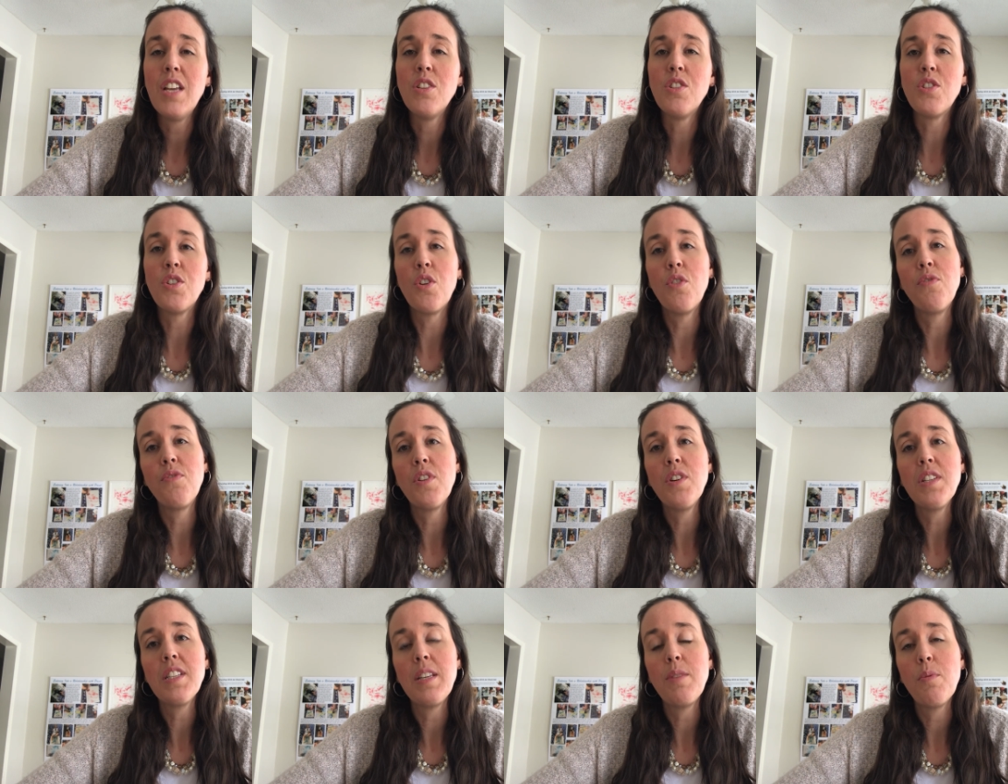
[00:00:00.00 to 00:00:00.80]
So
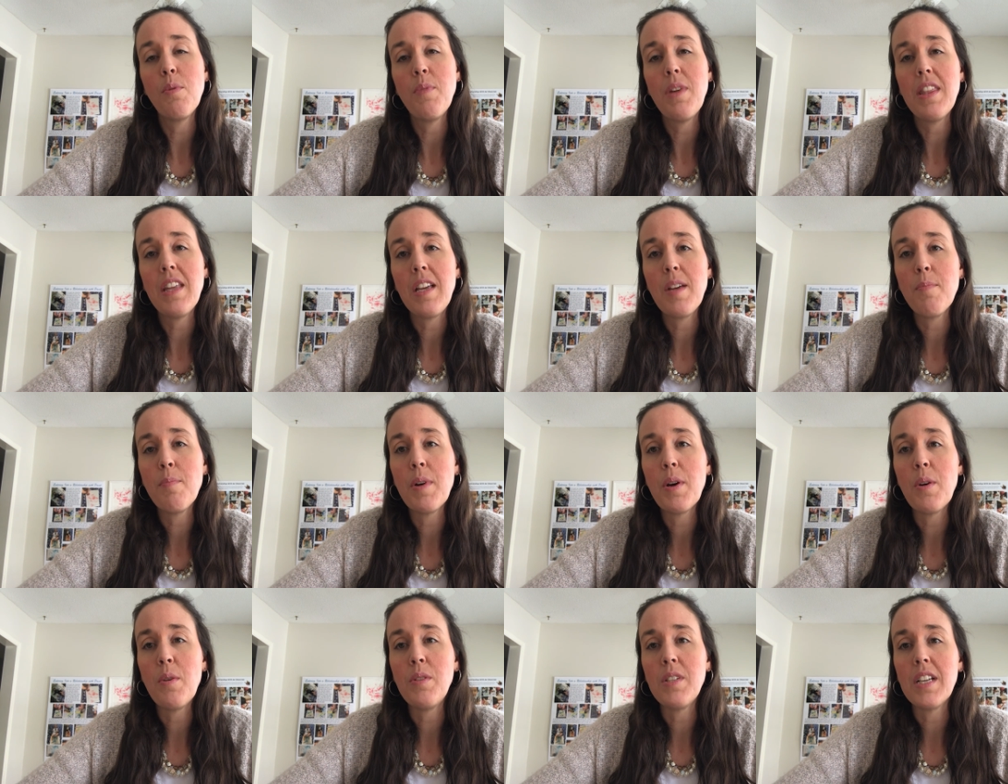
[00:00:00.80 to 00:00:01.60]
firstly, when we think
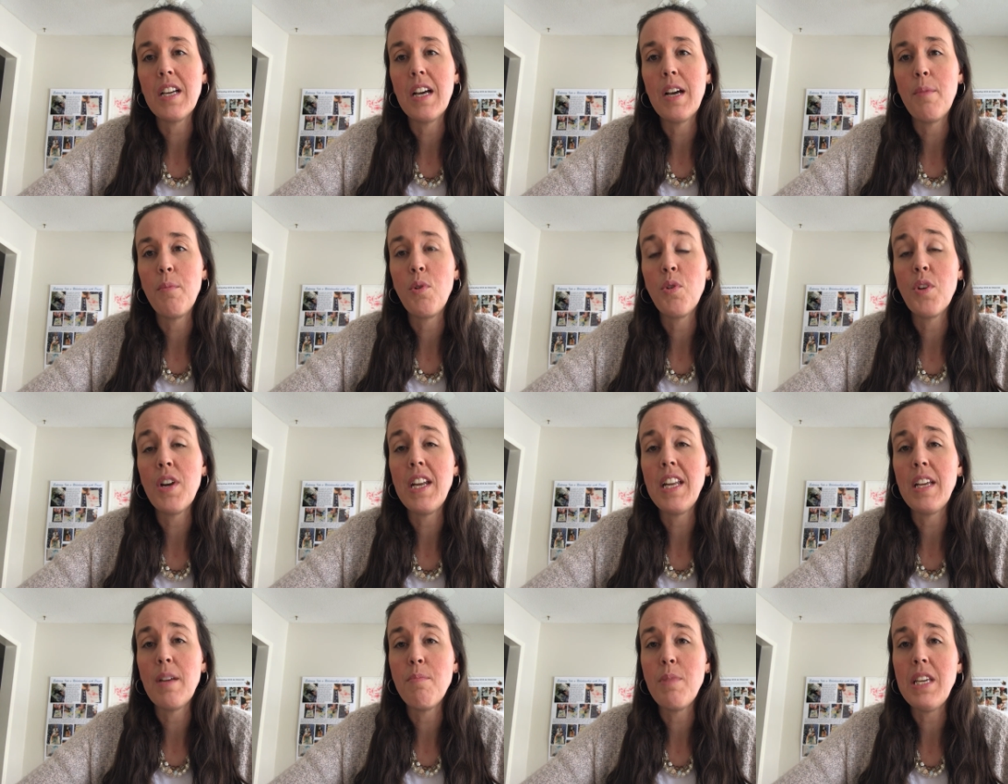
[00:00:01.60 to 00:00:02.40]
about
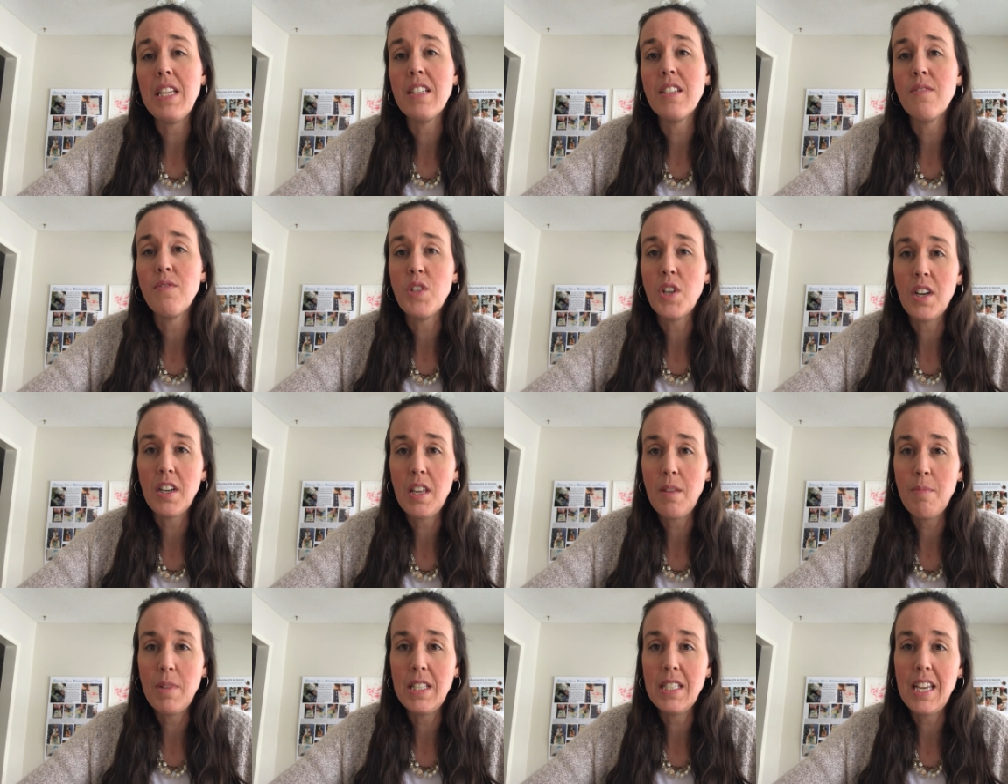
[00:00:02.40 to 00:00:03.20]
creating a piece of
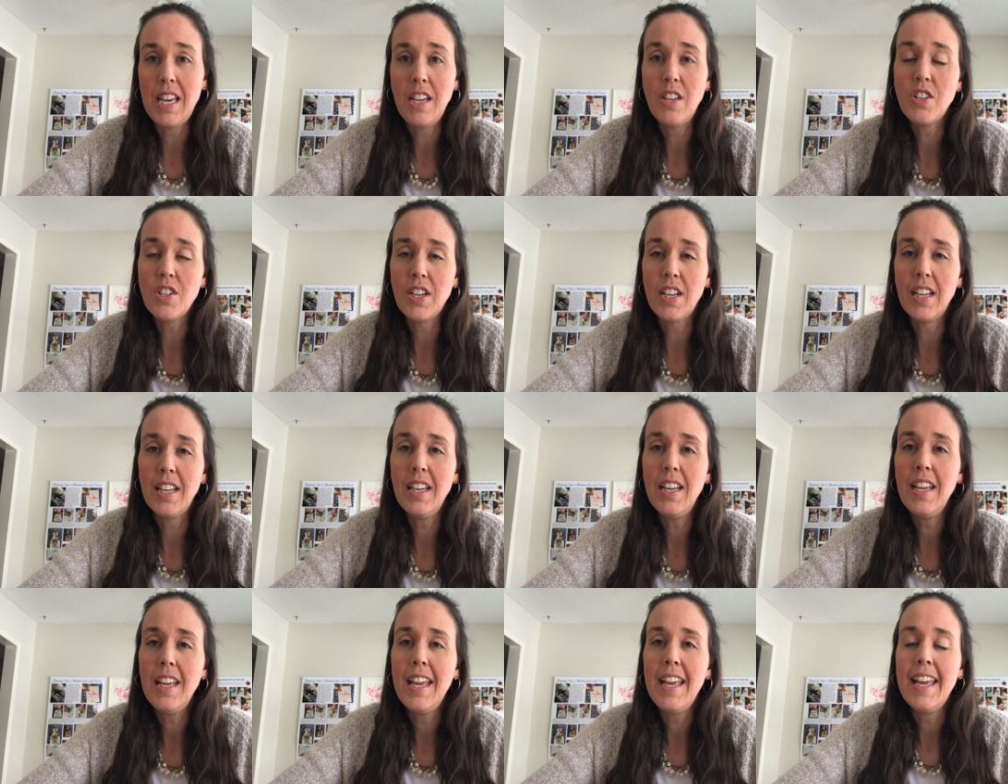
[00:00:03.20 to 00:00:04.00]

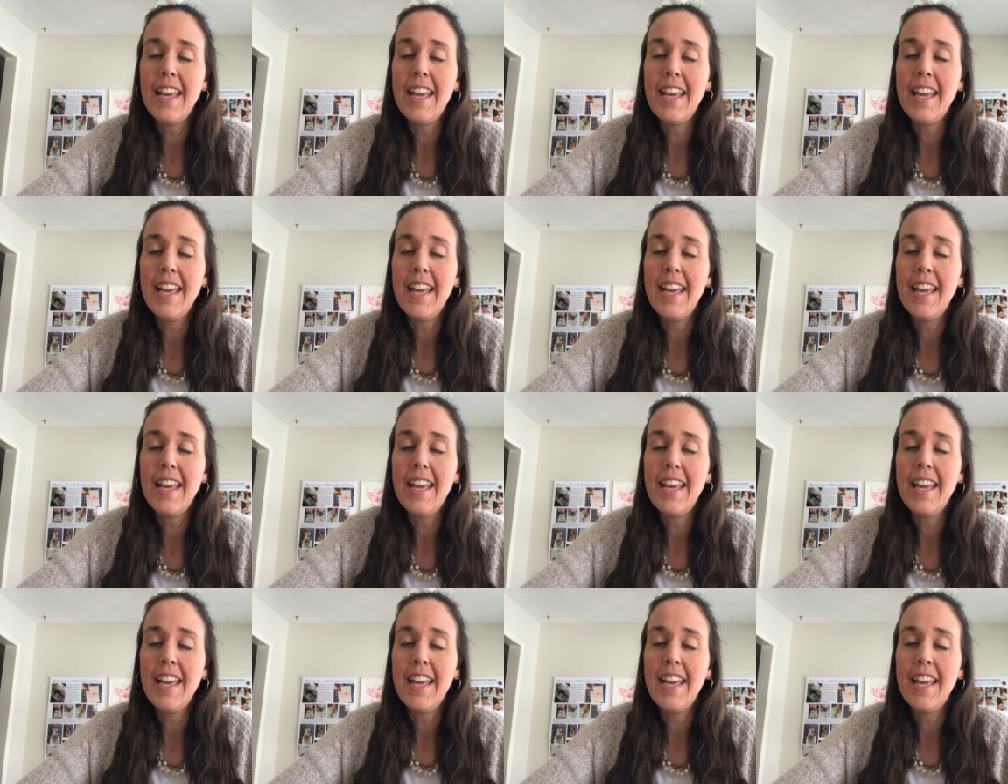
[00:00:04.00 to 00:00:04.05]
documentation,